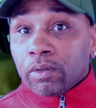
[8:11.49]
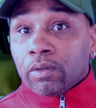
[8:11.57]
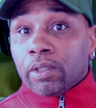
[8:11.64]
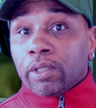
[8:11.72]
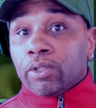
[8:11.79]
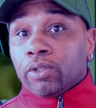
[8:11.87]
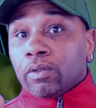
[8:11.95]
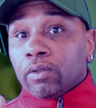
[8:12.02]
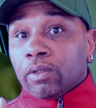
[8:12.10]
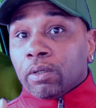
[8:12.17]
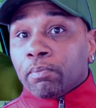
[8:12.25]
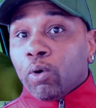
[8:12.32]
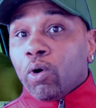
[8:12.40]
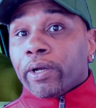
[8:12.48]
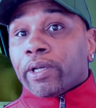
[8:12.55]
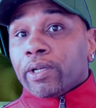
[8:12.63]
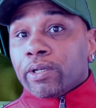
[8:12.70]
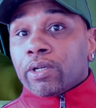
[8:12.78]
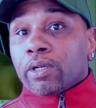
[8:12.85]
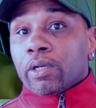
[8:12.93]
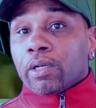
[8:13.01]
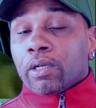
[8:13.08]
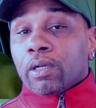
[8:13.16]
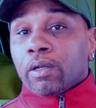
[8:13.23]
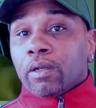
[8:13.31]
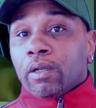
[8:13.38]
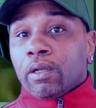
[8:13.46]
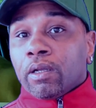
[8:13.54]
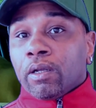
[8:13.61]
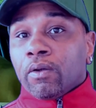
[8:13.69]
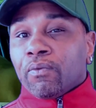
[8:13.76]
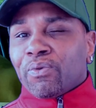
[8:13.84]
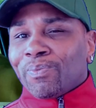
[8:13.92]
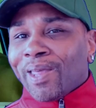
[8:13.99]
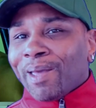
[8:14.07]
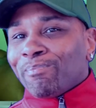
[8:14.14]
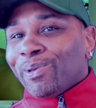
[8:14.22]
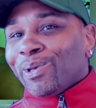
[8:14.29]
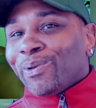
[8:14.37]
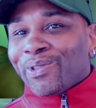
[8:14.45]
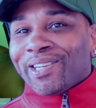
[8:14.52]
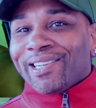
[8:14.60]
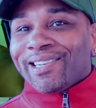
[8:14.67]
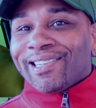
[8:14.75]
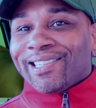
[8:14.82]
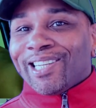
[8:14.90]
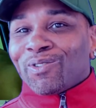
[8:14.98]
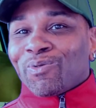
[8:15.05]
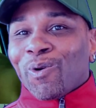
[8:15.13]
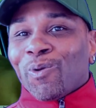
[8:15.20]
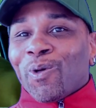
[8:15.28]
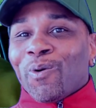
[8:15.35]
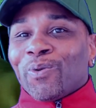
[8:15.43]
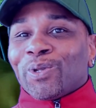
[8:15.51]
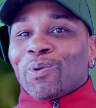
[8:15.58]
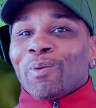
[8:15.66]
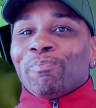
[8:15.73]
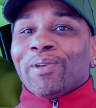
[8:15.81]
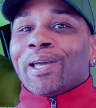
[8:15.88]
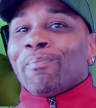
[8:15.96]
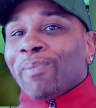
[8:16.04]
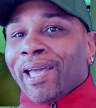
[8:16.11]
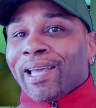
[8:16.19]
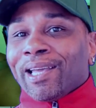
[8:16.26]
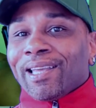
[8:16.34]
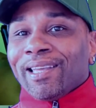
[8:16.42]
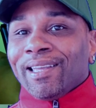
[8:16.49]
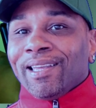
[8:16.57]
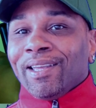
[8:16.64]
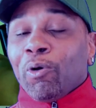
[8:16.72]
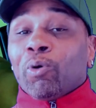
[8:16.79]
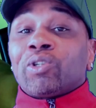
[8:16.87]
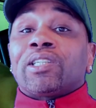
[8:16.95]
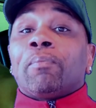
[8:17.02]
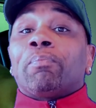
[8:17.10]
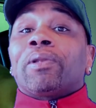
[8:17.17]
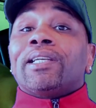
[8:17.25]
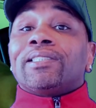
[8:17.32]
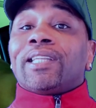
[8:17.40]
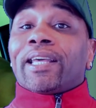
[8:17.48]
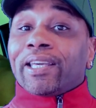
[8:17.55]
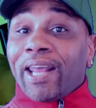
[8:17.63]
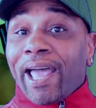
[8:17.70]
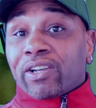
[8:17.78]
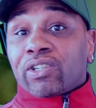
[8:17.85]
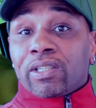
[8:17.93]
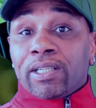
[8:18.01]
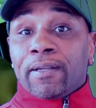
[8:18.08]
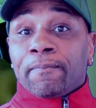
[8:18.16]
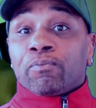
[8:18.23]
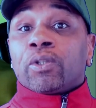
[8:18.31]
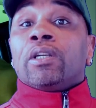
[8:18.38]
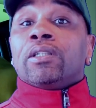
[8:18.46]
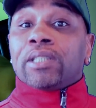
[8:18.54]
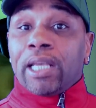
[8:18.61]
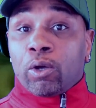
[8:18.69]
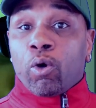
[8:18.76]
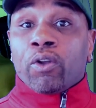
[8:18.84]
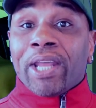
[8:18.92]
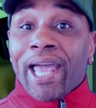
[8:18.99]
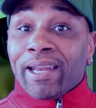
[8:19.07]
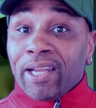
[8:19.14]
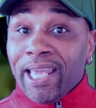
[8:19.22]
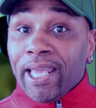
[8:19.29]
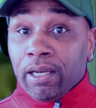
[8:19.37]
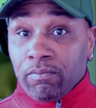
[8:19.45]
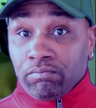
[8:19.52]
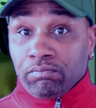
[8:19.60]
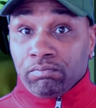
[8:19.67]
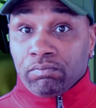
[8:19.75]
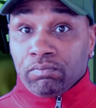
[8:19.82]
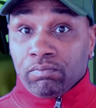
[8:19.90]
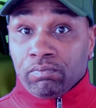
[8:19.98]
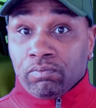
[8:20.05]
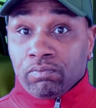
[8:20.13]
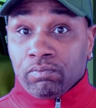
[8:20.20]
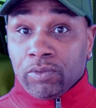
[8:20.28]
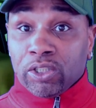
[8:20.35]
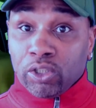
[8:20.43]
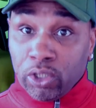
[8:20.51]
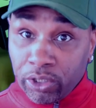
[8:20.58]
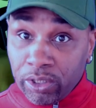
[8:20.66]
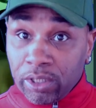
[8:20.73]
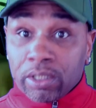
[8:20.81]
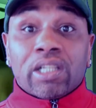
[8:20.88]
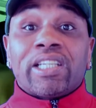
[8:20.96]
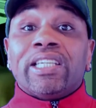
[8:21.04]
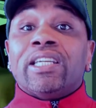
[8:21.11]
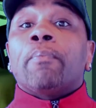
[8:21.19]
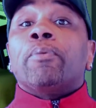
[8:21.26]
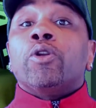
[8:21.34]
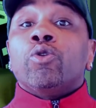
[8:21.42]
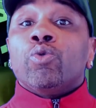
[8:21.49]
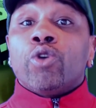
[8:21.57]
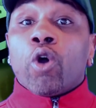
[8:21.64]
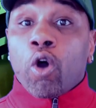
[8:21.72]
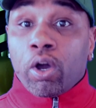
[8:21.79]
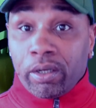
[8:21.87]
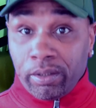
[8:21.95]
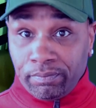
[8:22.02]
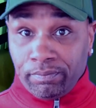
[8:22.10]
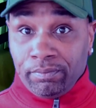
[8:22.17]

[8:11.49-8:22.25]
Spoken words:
then the mortgage from that building gets rolled over to a bigger bank or someplace that could actually take on that hit that's looking to clean up in New York.